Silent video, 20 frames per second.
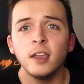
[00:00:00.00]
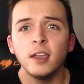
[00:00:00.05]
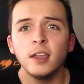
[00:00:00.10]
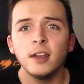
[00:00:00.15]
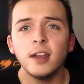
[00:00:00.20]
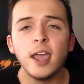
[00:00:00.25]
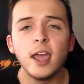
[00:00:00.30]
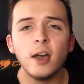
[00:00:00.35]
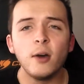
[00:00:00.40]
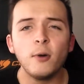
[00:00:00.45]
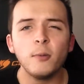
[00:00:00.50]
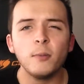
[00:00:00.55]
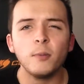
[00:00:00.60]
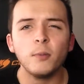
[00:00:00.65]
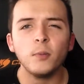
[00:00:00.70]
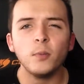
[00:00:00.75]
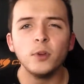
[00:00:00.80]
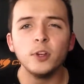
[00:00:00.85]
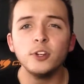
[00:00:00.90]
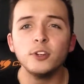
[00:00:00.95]
Now,
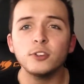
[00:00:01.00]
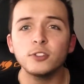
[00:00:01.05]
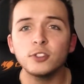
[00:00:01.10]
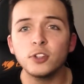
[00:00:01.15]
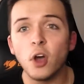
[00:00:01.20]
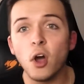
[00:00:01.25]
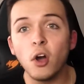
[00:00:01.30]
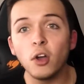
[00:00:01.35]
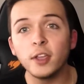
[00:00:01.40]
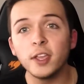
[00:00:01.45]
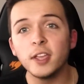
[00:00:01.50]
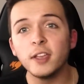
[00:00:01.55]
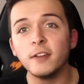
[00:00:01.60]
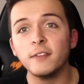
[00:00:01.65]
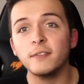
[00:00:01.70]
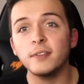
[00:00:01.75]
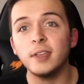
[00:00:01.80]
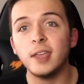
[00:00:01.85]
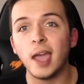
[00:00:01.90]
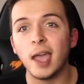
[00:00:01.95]
when you're talking
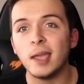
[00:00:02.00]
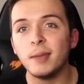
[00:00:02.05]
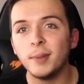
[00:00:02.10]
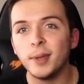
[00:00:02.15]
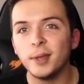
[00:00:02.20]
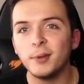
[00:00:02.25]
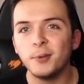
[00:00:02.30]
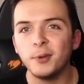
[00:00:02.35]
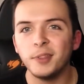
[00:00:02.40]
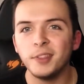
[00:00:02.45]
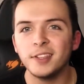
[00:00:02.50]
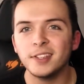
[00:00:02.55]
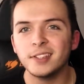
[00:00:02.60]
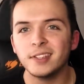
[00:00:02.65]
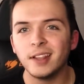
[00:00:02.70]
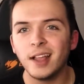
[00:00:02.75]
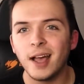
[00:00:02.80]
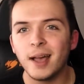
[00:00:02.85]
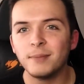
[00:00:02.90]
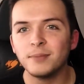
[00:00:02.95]
of gaming with this
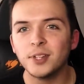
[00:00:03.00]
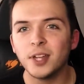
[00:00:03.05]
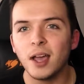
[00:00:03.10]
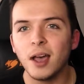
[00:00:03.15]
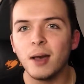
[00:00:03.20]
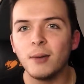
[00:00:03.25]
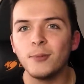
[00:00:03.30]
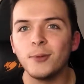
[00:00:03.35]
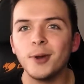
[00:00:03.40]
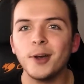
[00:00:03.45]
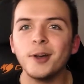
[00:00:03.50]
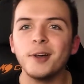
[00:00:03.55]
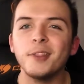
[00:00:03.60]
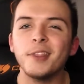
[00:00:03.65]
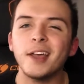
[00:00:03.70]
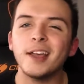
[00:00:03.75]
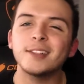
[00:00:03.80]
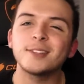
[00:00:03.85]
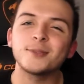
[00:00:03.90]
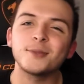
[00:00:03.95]
laptop, well,
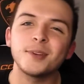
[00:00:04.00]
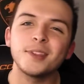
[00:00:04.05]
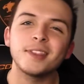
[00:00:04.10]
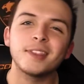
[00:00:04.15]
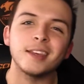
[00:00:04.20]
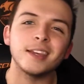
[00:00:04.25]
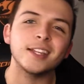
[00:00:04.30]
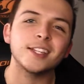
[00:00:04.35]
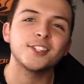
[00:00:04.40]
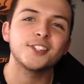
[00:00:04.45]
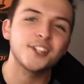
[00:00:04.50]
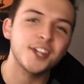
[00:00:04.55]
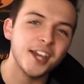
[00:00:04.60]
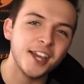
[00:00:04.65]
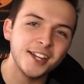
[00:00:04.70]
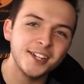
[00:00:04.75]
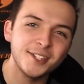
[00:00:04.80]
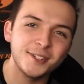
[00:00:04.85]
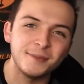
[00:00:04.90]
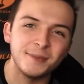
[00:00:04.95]
that's when things
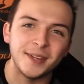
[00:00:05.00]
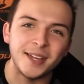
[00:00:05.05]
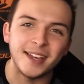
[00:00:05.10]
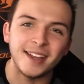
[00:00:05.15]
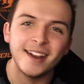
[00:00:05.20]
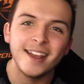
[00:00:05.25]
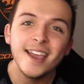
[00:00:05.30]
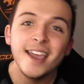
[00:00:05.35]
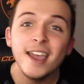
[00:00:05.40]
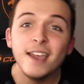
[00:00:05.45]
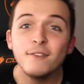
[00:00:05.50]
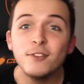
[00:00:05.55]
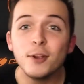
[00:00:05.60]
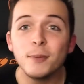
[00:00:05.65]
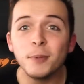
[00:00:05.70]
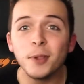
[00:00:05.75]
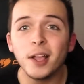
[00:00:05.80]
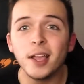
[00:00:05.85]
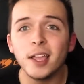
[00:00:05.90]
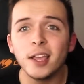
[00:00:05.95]
change a bit. If
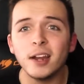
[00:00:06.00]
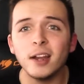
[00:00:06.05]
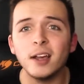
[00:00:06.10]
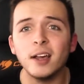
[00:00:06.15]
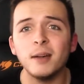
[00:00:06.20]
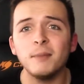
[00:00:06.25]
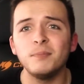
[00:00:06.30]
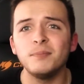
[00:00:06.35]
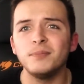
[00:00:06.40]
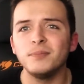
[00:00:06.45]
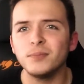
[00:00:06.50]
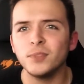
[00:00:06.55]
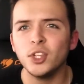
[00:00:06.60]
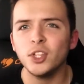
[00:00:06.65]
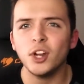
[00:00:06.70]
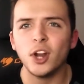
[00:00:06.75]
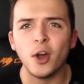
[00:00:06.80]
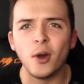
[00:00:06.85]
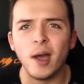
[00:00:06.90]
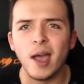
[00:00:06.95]
you're playing
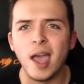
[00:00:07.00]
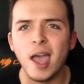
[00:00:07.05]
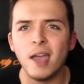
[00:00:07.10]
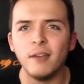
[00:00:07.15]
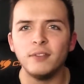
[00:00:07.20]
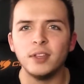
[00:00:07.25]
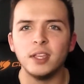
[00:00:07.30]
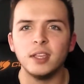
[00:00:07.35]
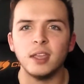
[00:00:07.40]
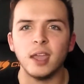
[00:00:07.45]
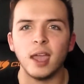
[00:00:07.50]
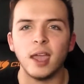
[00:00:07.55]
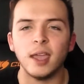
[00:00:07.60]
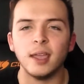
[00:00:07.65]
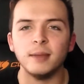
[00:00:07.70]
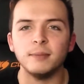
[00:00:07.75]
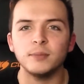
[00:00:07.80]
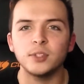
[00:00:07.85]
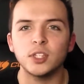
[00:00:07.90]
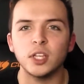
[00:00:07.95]
a heavy
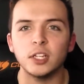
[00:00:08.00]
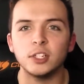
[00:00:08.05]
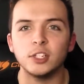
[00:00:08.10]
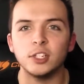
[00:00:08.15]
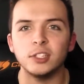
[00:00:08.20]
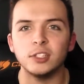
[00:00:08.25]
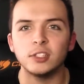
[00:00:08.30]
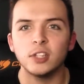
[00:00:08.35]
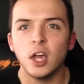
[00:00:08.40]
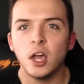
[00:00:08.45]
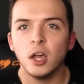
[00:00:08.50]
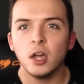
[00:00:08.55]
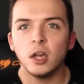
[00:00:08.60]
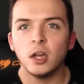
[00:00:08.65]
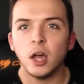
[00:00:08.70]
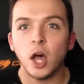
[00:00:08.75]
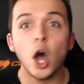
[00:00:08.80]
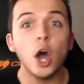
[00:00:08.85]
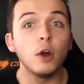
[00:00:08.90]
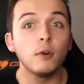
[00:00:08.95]
game such as
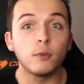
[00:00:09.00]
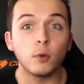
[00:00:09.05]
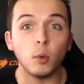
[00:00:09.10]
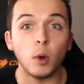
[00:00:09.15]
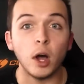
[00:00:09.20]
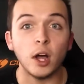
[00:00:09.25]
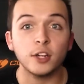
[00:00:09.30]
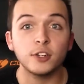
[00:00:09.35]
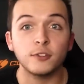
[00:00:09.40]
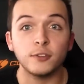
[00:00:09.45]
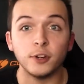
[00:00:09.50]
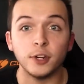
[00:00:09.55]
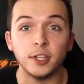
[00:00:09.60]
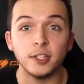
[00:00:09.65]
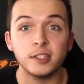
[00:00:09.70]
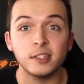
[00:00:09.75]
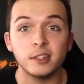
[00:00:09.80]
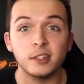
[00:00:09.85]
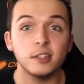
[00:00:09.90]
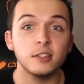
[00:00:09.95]
Overwatch, for
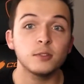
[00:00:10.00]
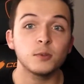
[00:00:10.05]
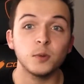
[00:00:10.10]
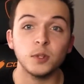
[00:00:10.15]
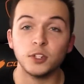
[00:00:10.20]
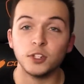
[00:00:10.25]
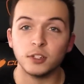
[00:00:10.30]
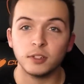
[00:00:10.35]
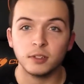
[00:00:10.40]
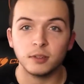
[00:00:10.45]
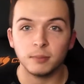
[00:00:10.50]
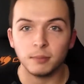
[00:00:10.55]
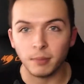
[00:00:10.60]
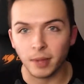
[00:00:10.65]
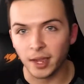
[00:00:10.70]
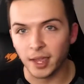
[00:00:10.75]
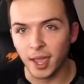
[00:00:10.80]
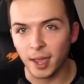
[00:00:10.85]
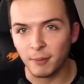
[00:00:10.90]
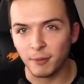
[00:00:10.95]
instance, which is
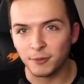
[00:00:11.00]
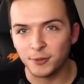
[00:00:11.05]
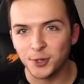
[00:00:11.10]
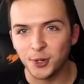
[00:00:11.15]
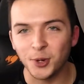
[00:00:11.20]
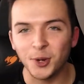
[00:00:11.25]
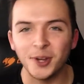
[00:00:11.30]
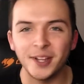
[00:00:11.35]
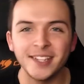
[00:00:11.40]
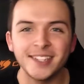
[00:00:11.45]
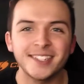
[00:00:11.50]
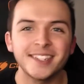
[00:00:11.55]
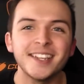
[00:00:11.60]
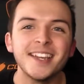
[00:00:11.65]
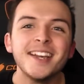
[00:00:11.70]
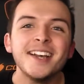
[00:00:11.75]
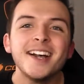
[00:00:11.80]
my game of choice,